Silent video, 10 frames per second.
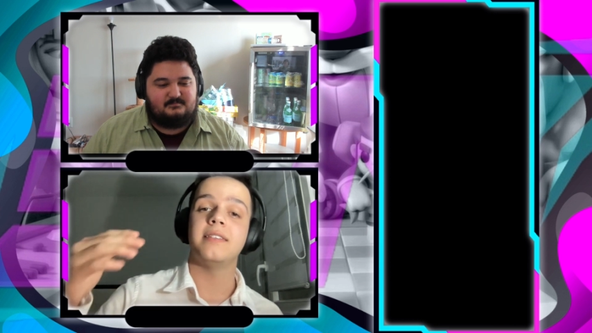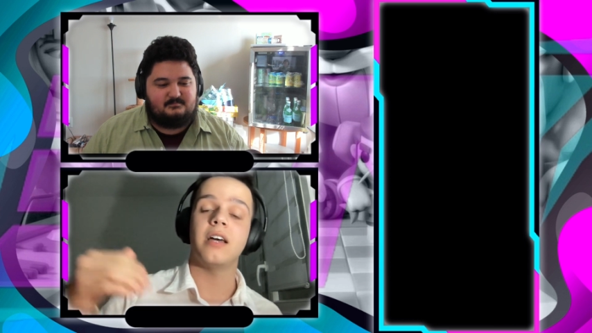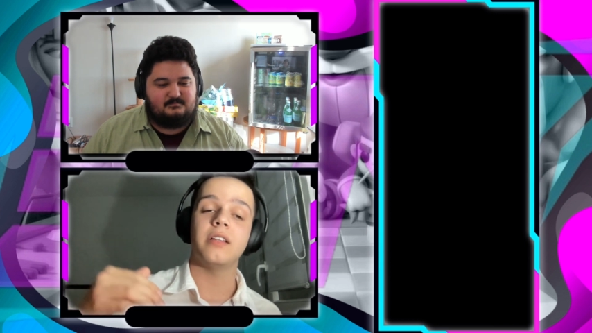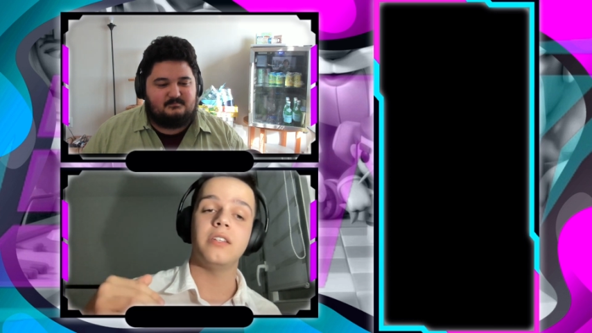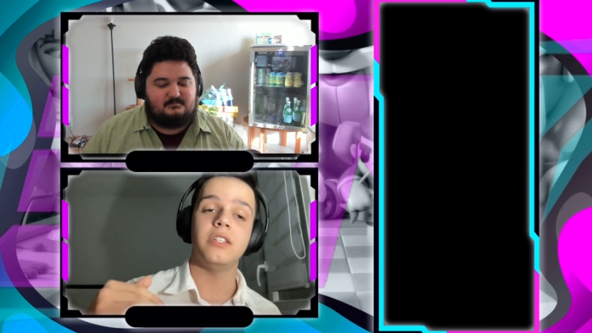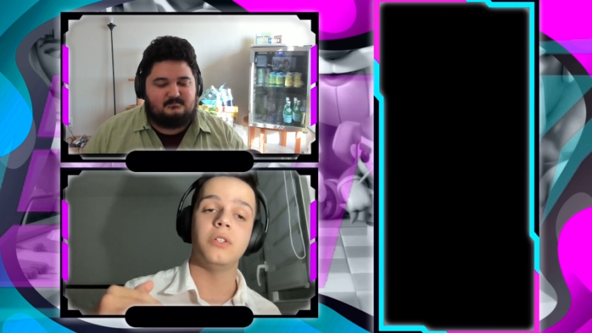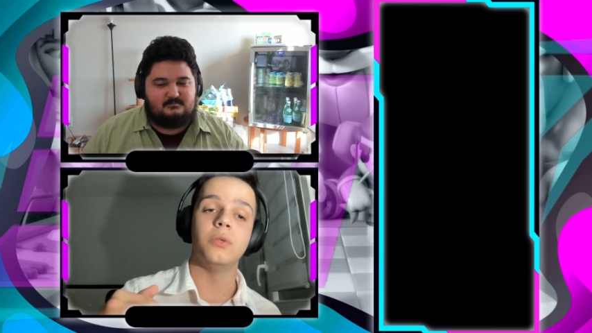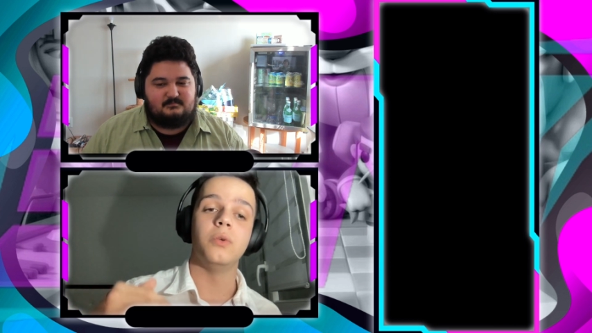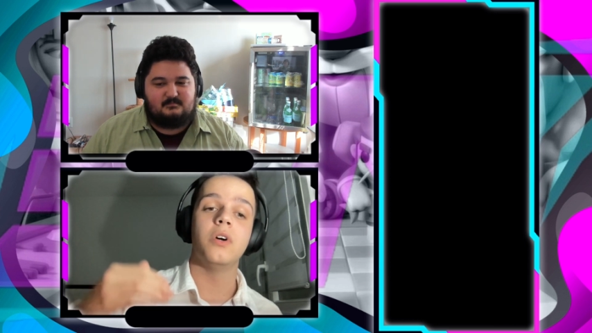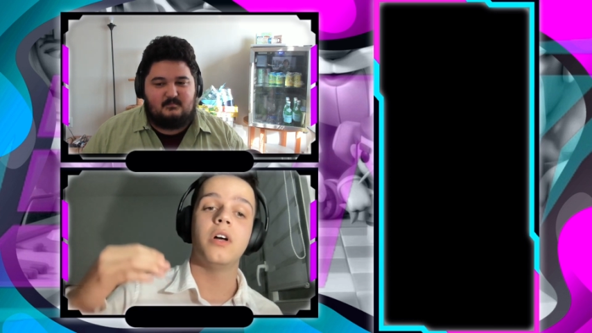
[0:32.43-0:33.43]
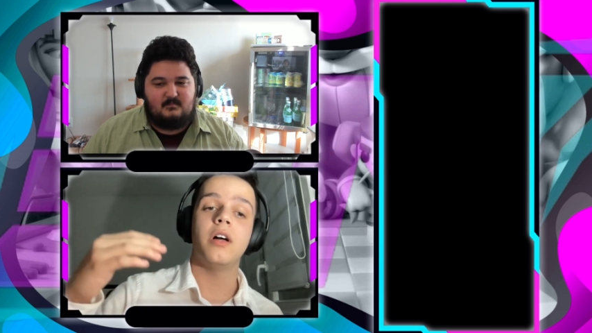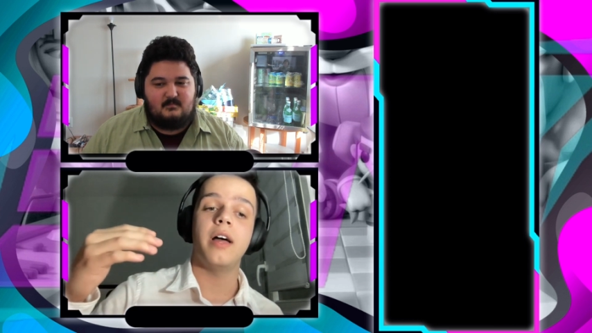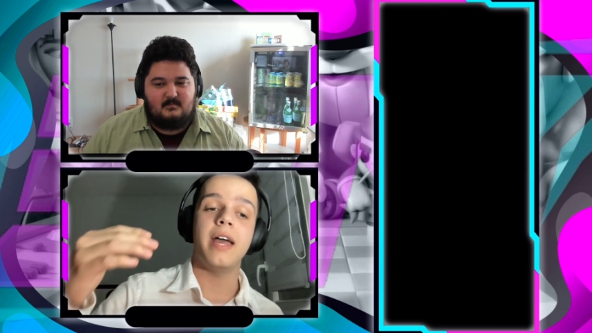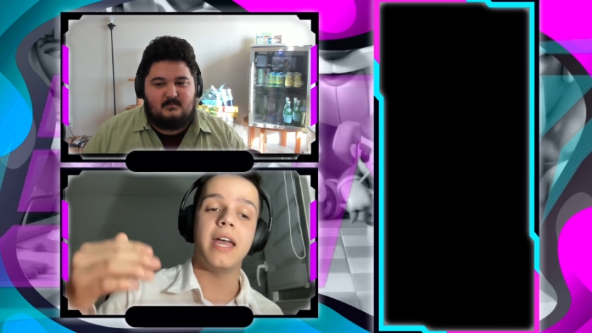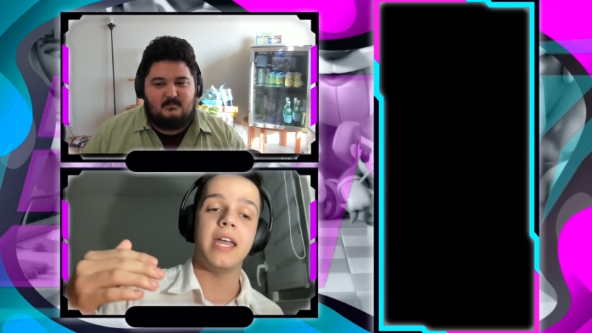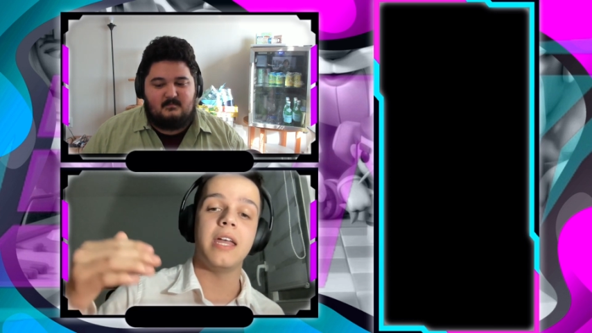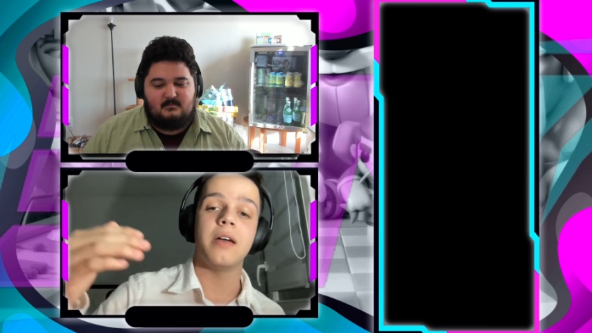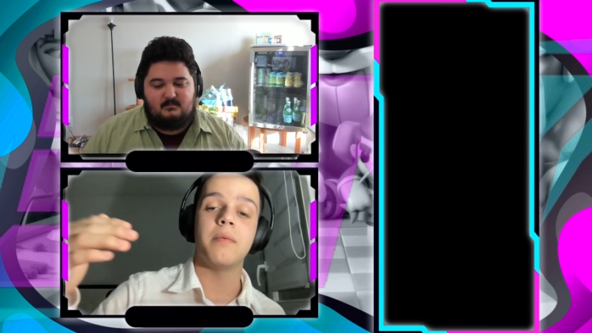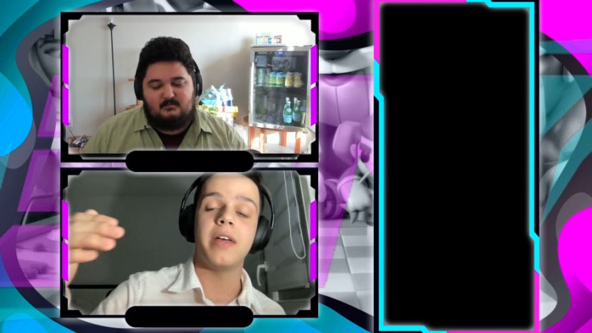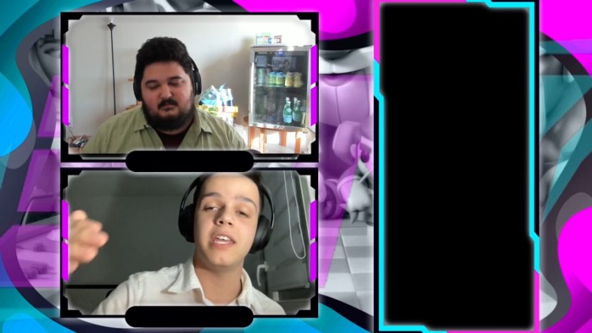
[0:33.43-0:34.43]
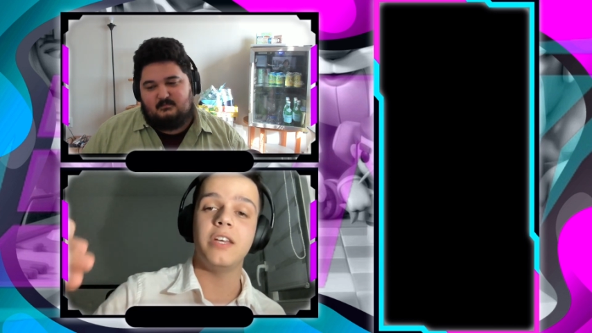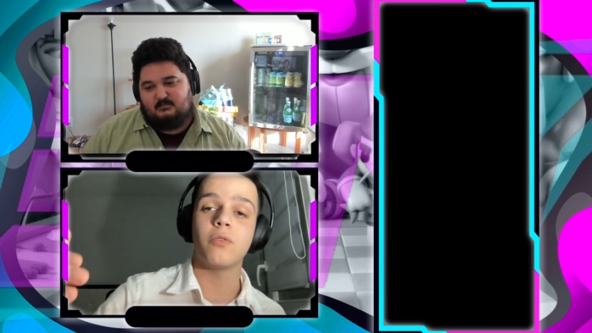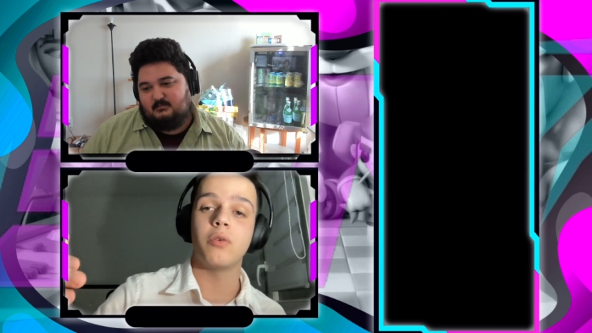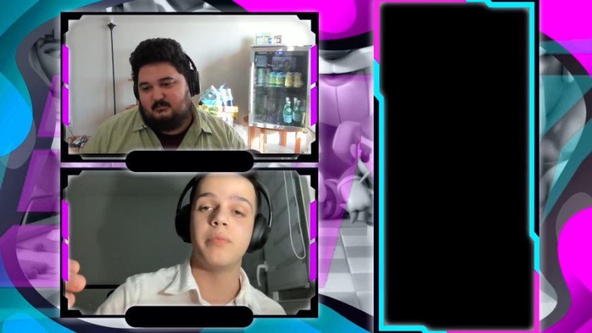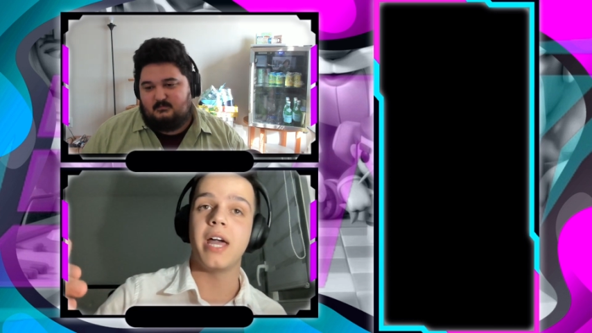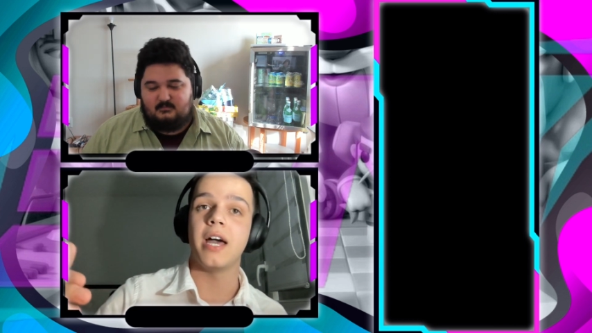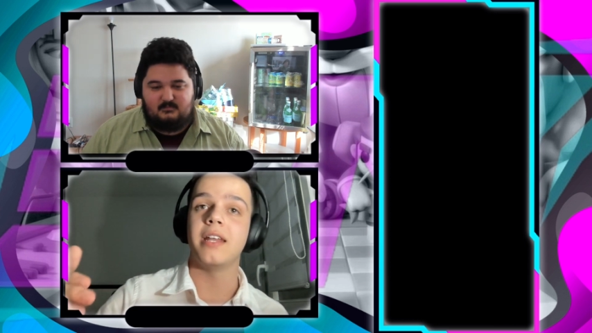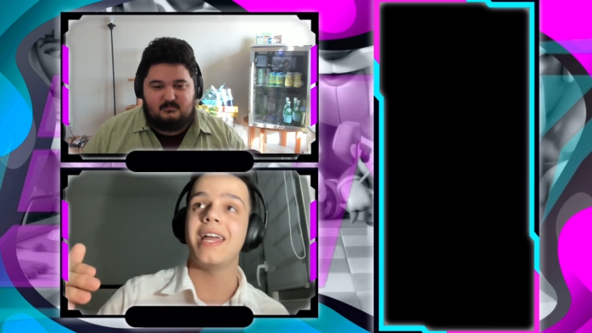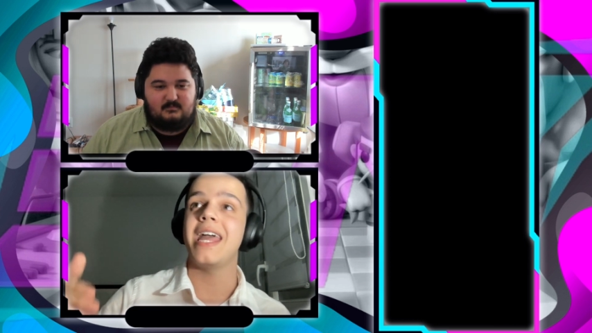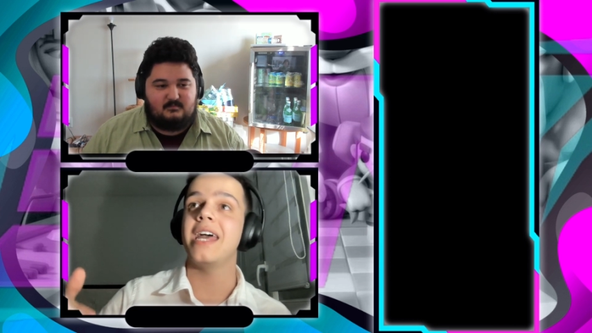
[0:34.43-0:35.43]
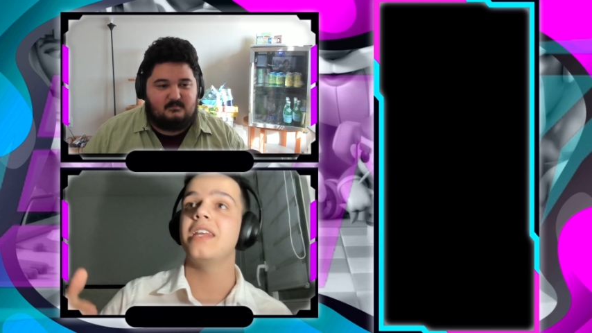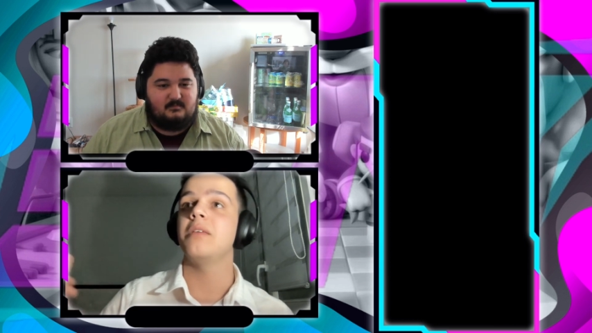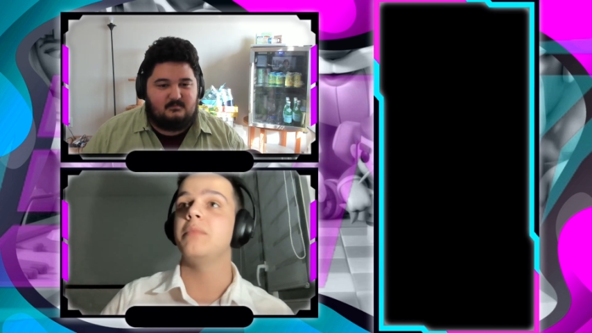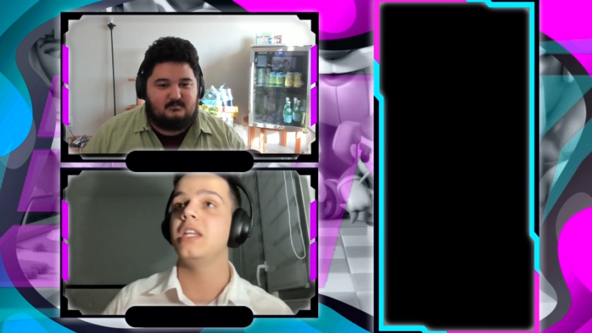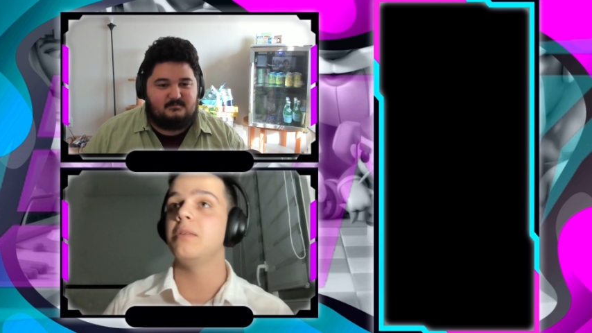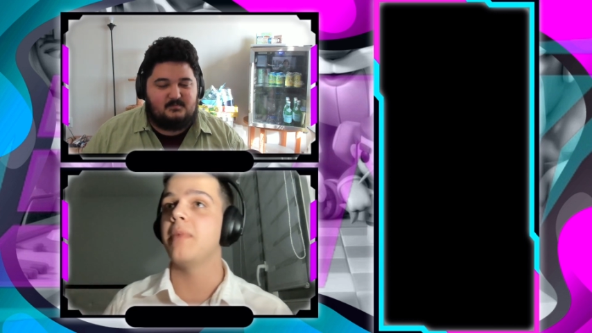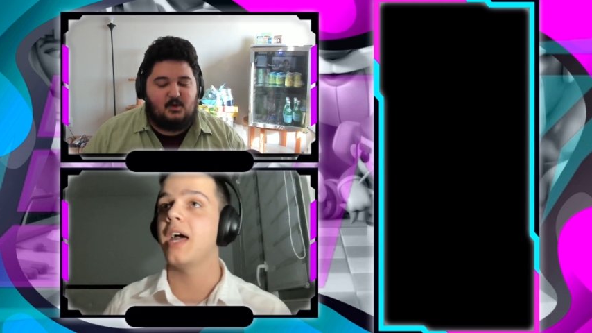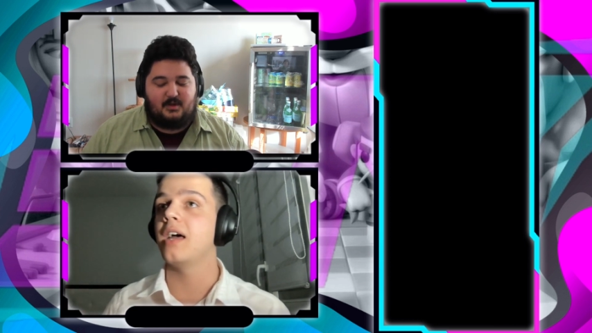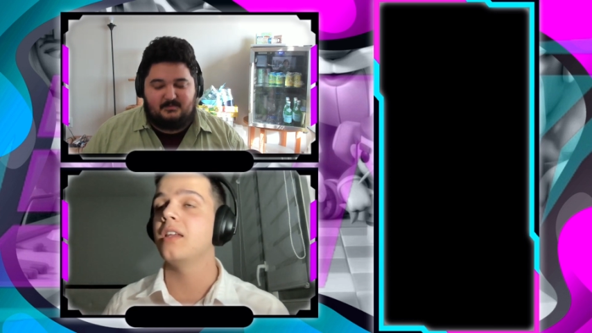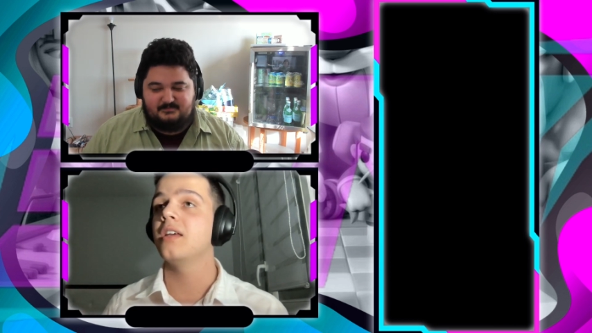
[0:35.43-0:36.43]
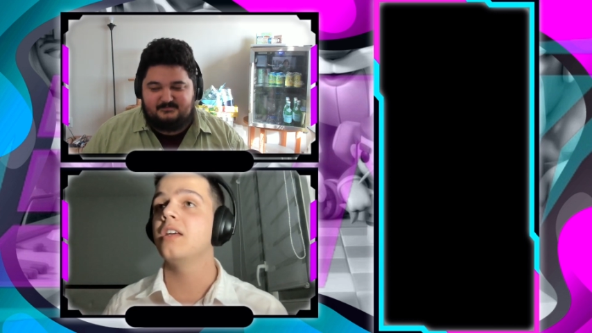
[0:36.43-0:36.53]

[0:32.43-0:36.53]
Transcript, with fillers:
Speaker 1: telling you a hero band and a mini band. Okay.